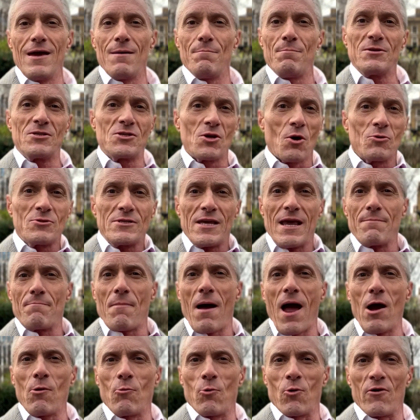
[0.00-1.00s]
But don't take
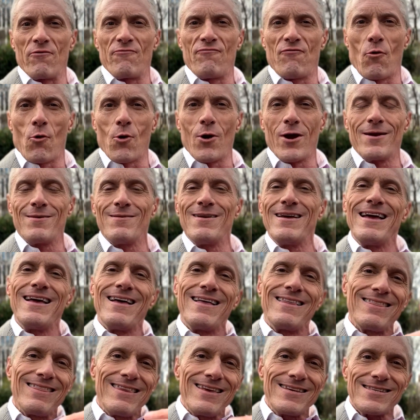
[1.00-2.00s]
my word for it.
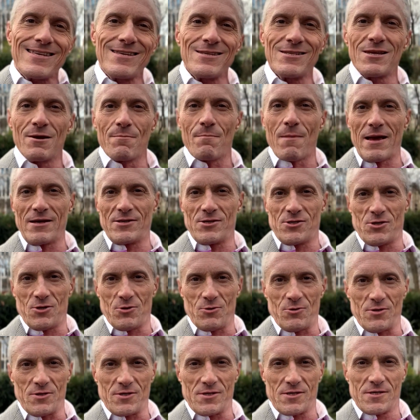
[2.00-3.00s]
Listen to my
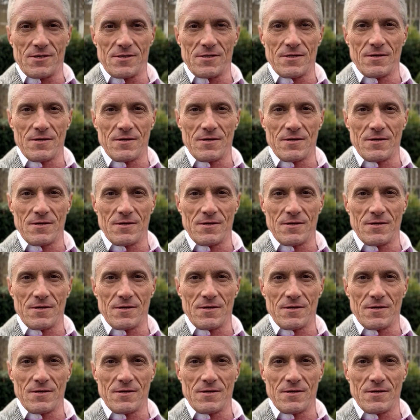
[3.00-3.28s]
students.